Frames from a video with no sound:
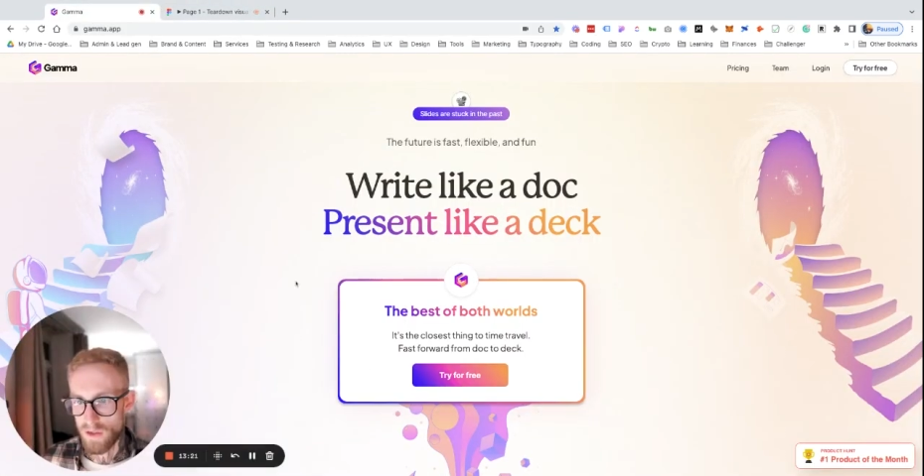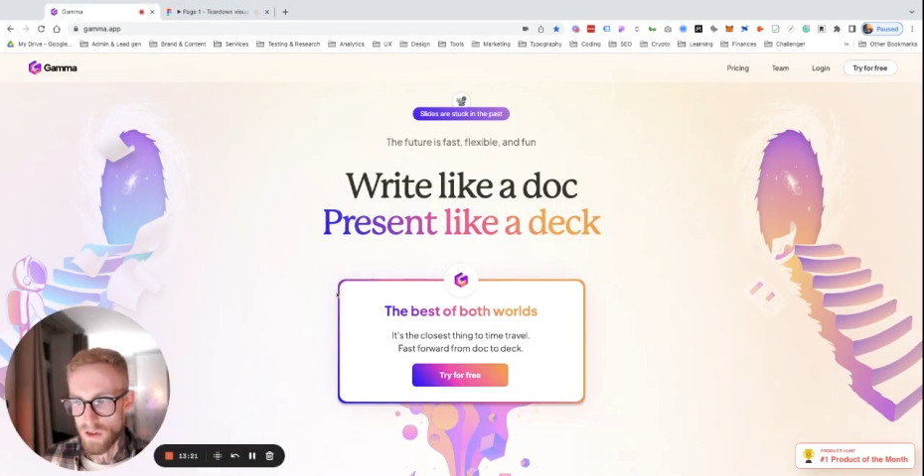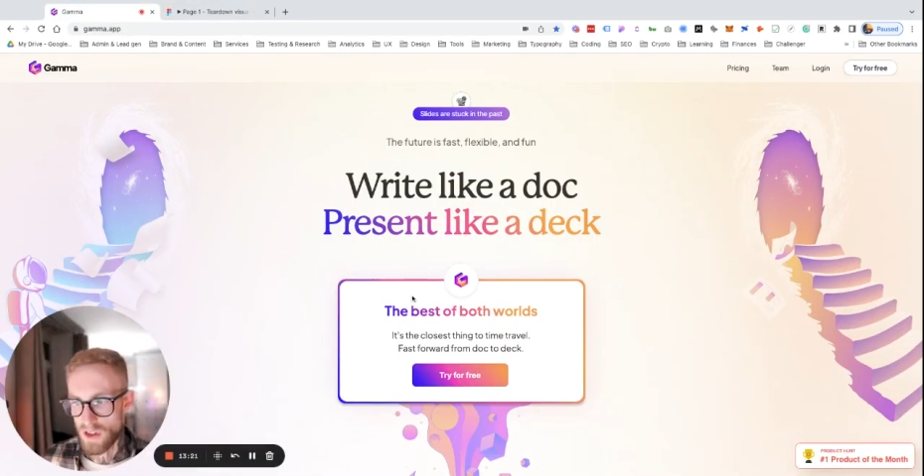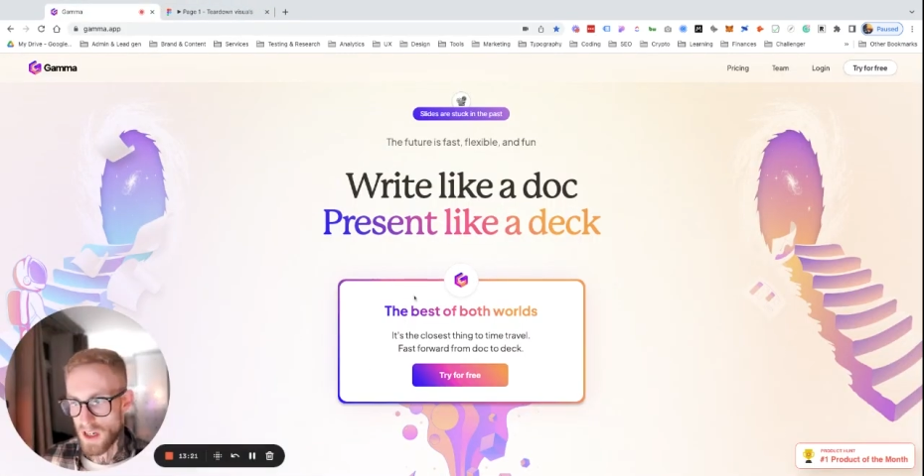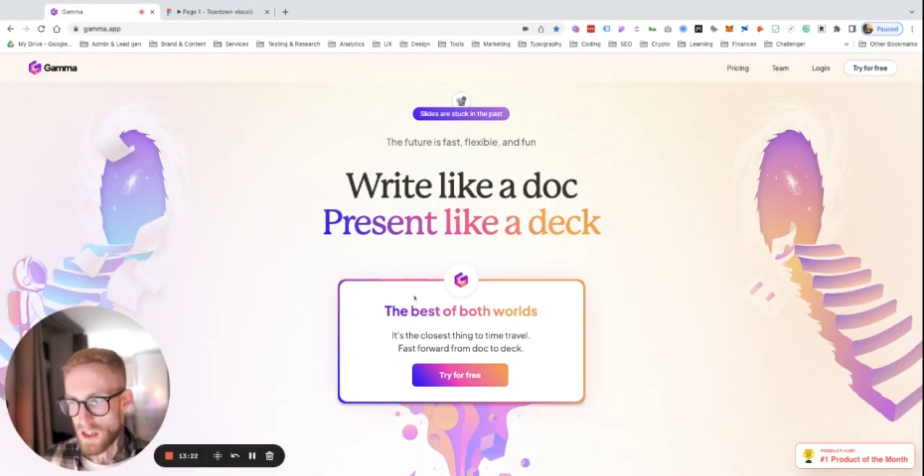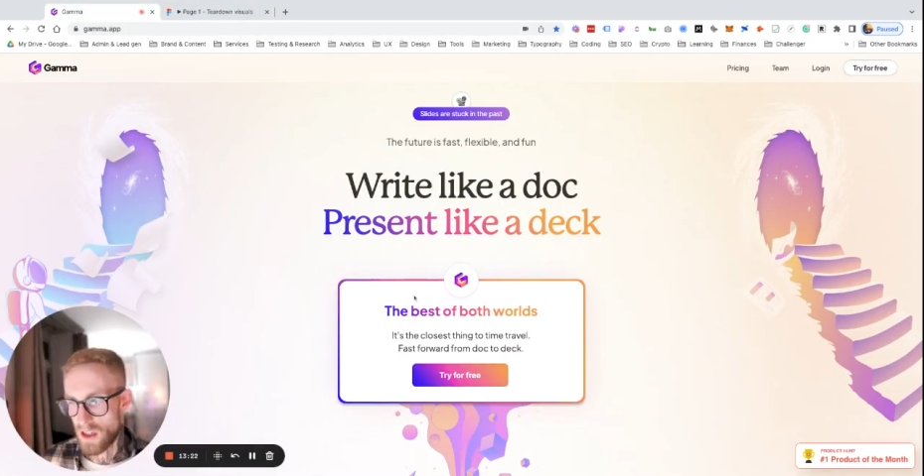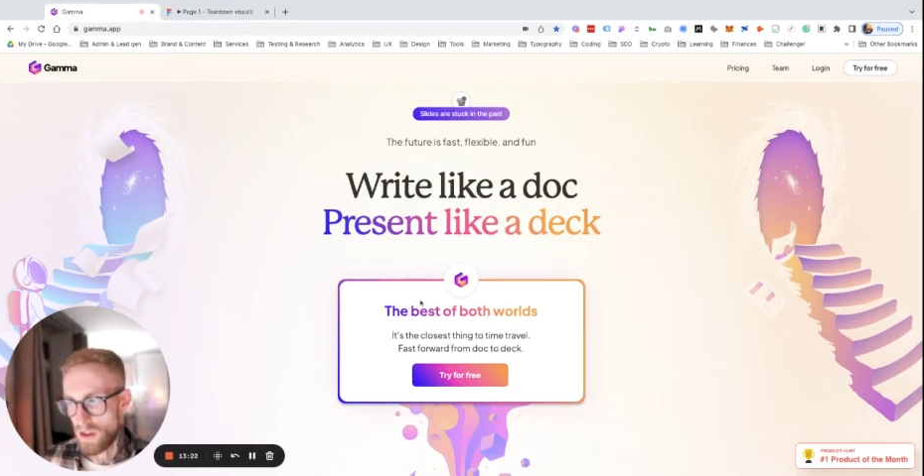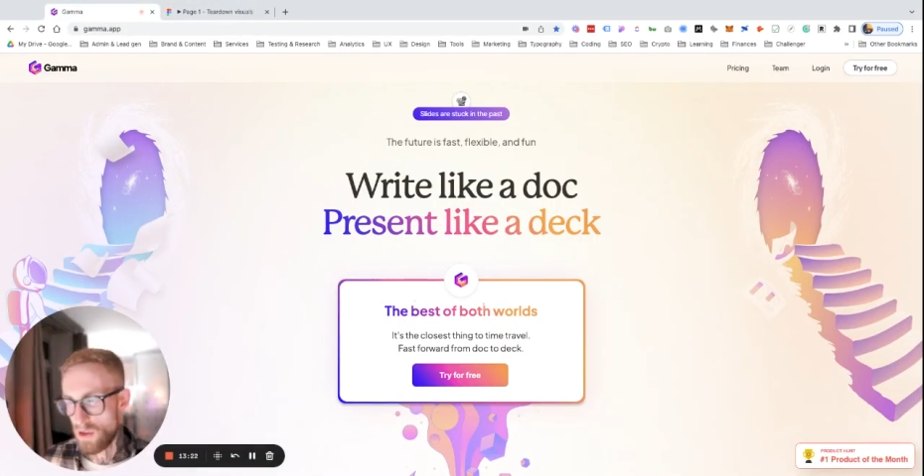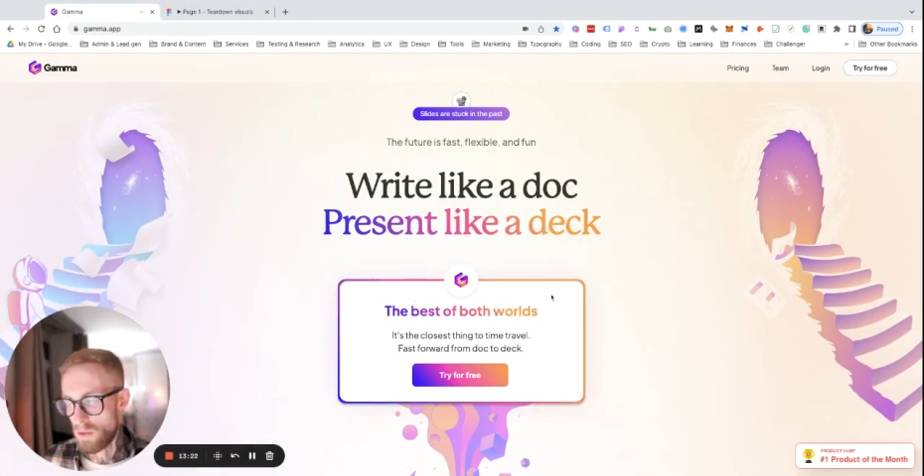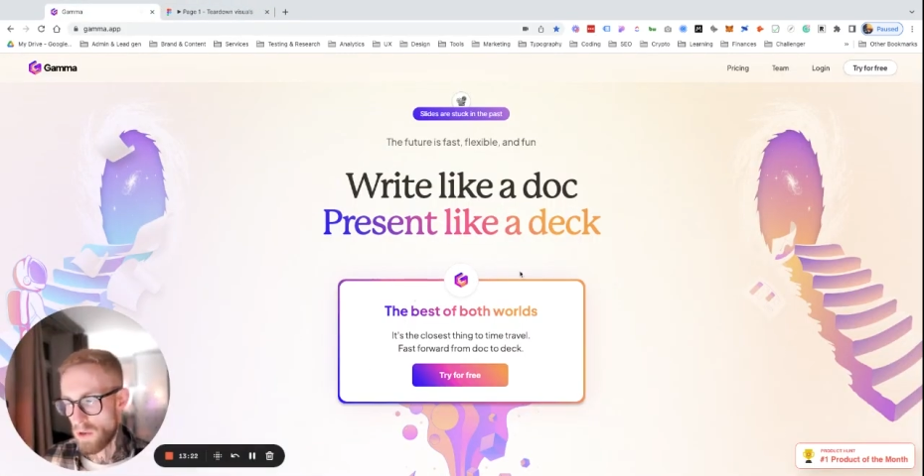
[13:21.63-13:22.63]
such a
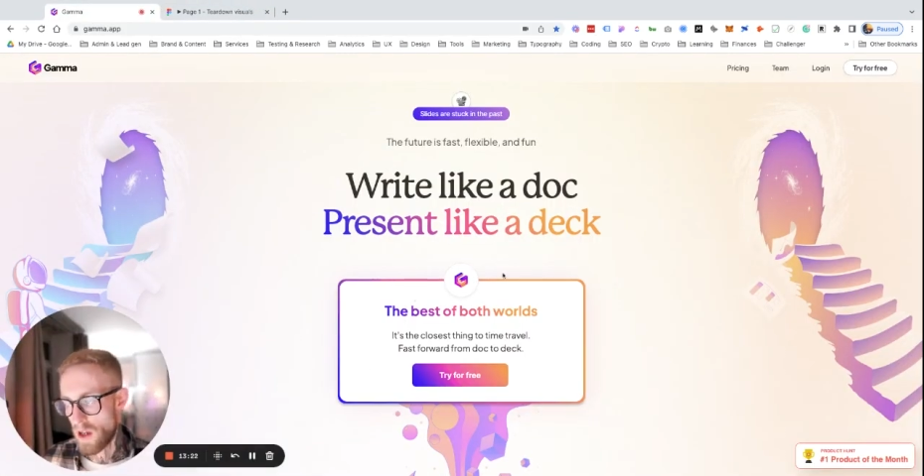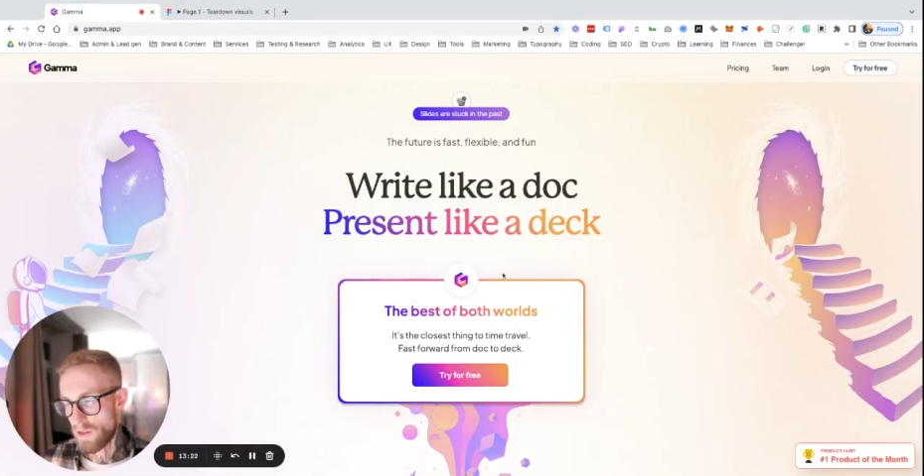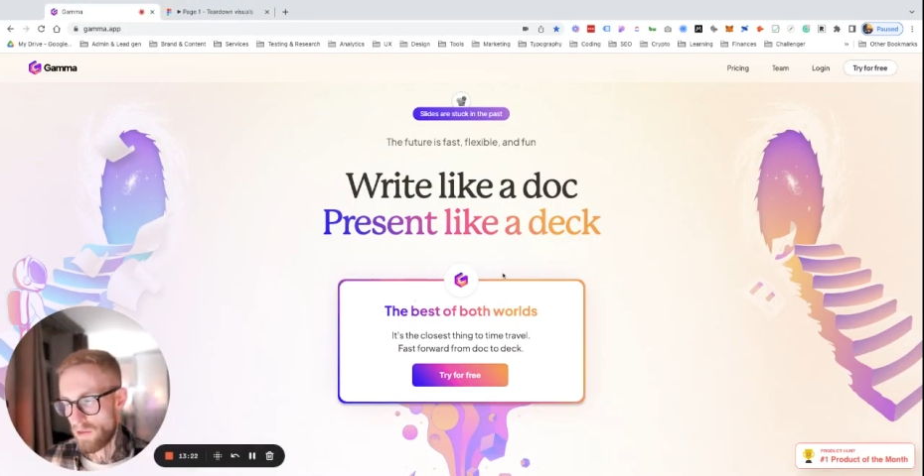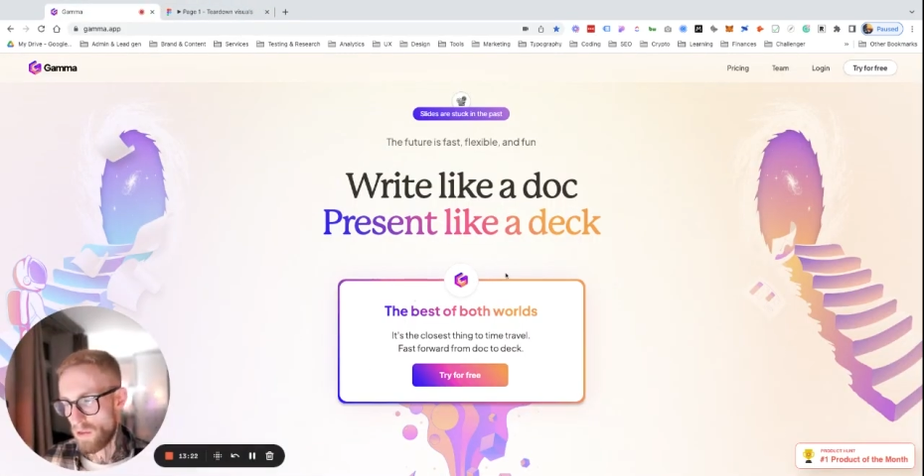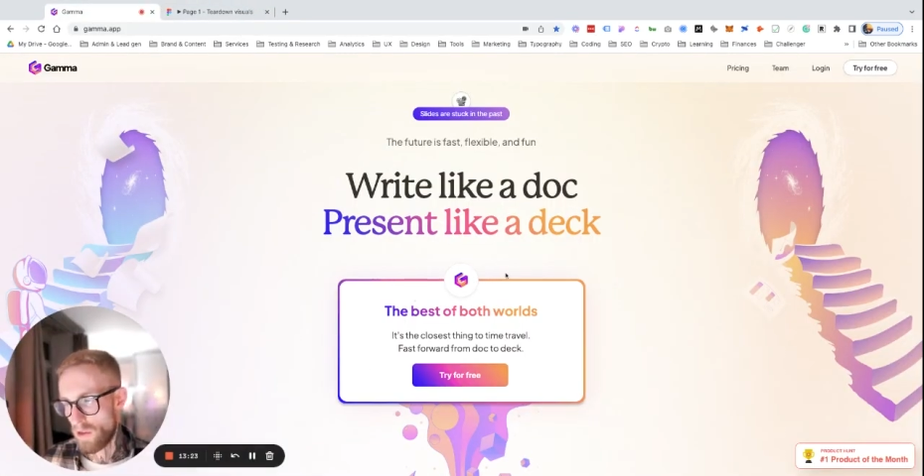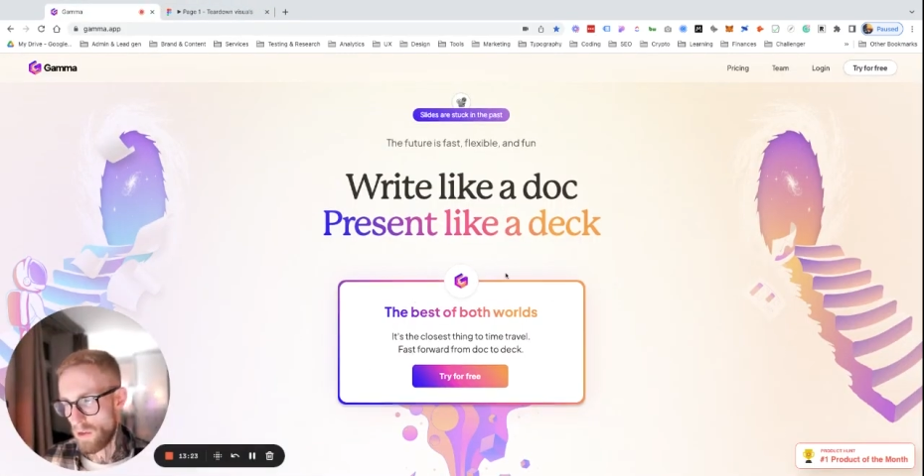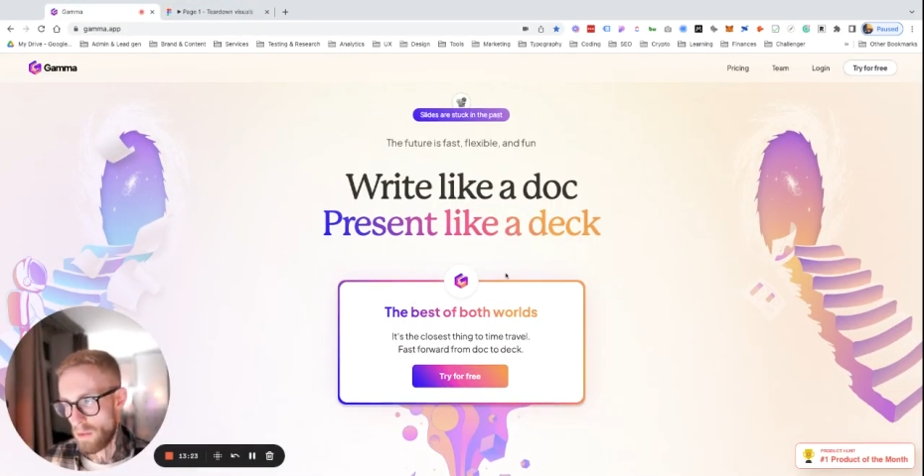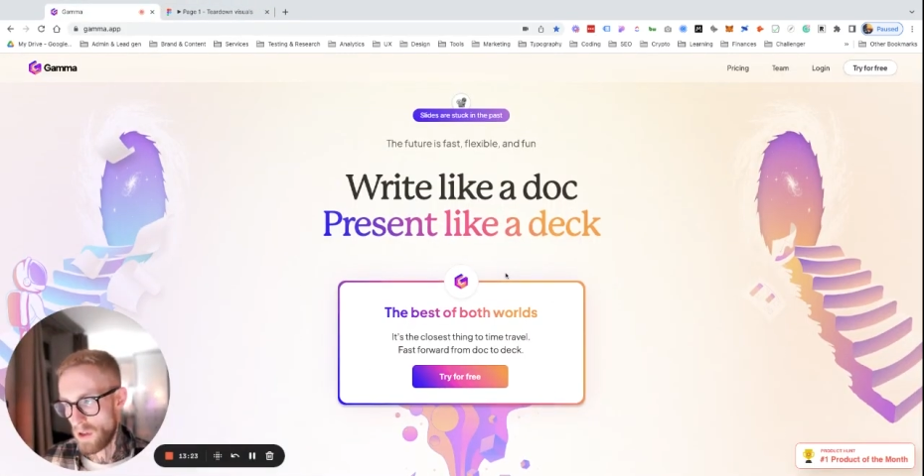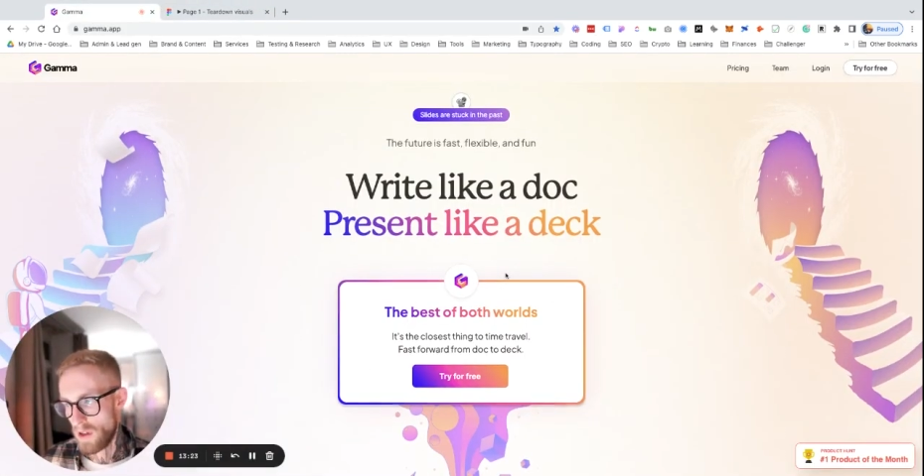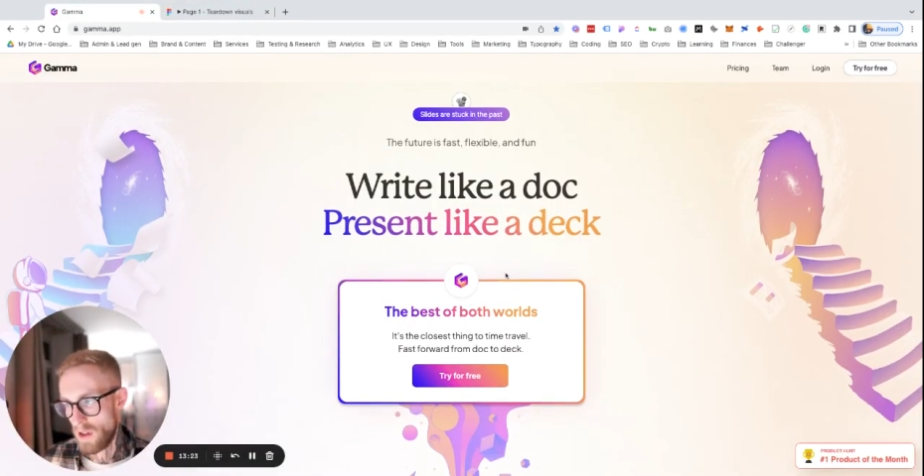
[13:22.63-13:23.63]
new platform?